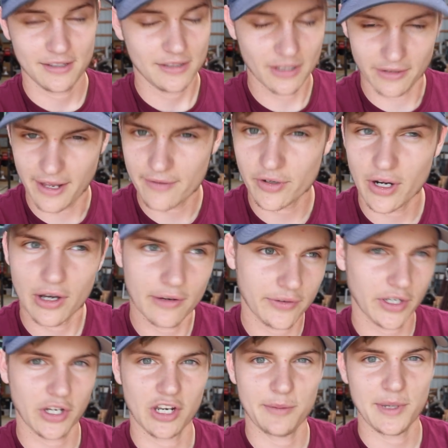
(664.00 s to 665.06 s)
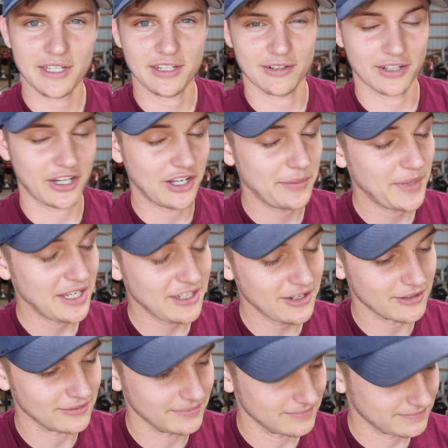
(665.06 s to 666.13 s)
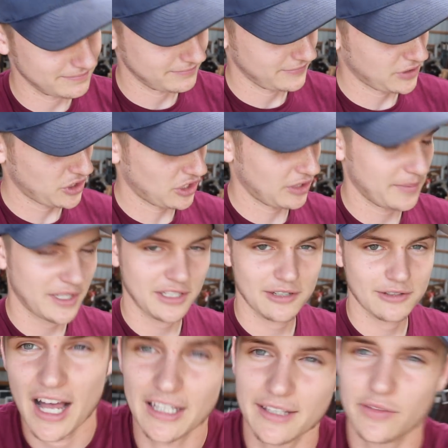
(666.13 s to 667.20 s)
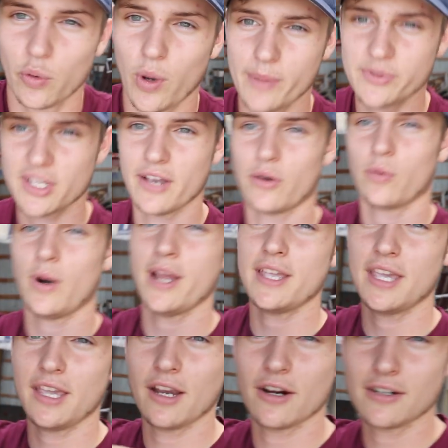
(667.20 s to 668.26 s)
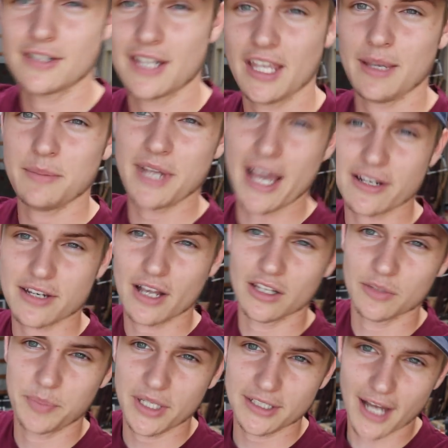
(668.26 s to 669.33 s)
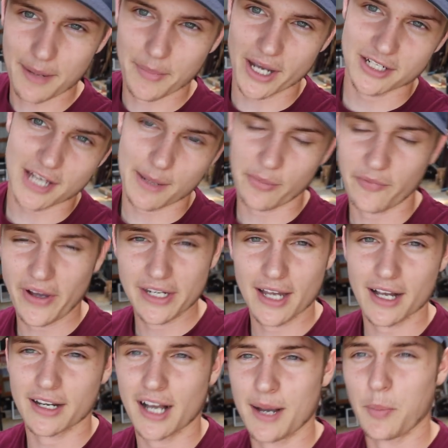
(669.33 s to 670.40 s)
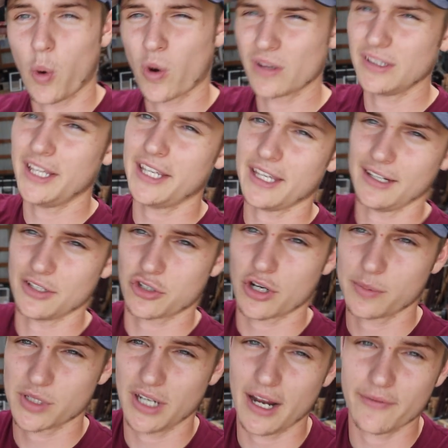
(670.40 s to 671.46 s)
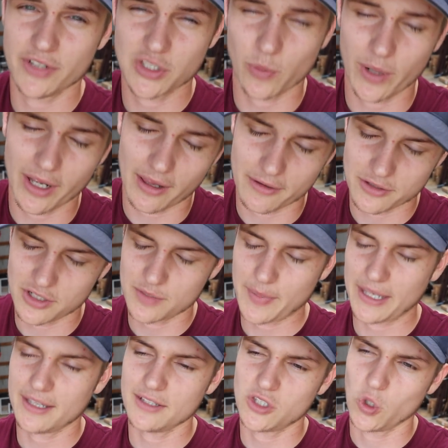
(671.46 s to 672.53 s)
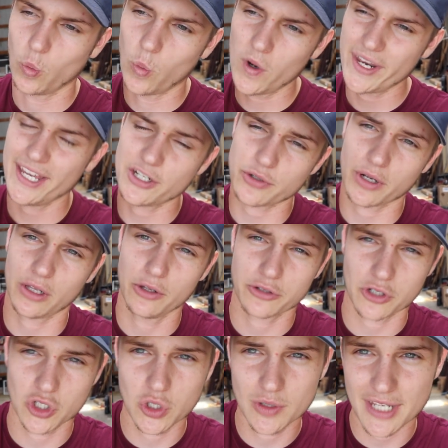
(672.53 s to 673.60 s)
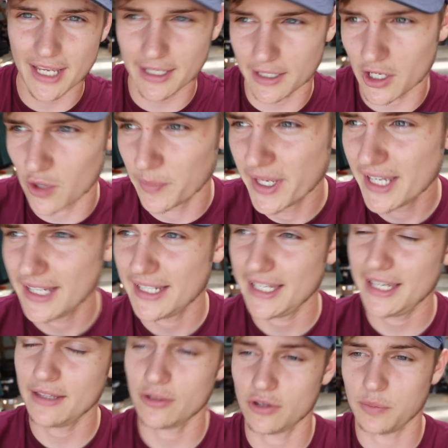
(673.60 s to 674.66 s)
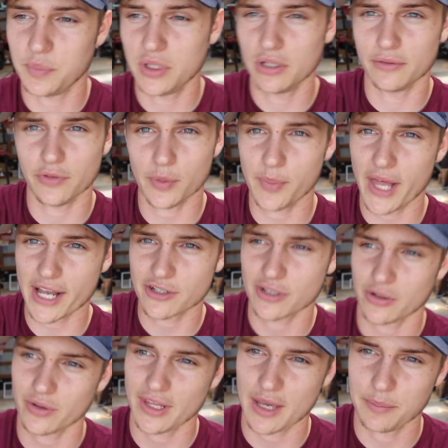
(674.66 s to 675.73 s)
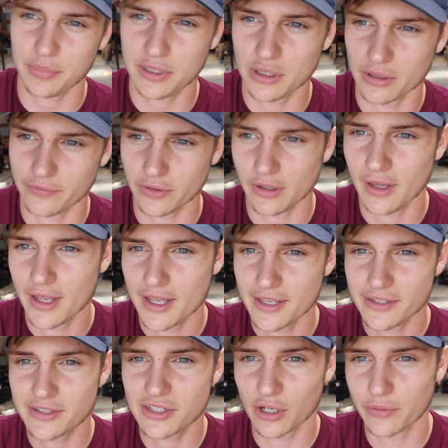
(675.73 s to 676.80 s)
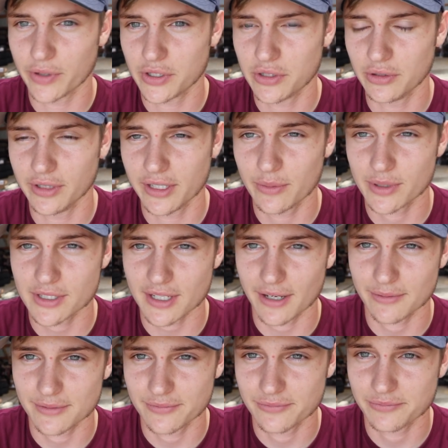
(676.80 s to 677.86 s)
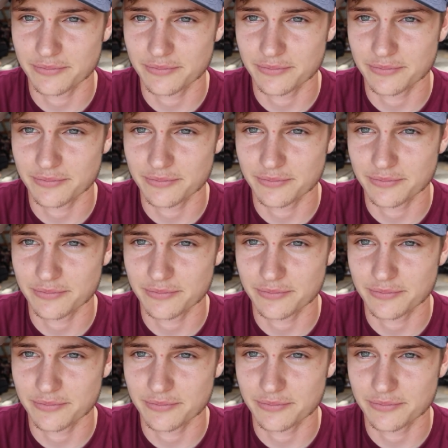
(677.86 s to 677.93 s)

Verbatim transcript: You'll never know if it could have been you. Could have been you. Could have been I'll leave the website right here, team dash L M P dot my shopify dot com, or link in the description. Every twenty dollars you spend gets you one entry closer to taking home either the beautiful black truck or that beautiful silver dually, which I would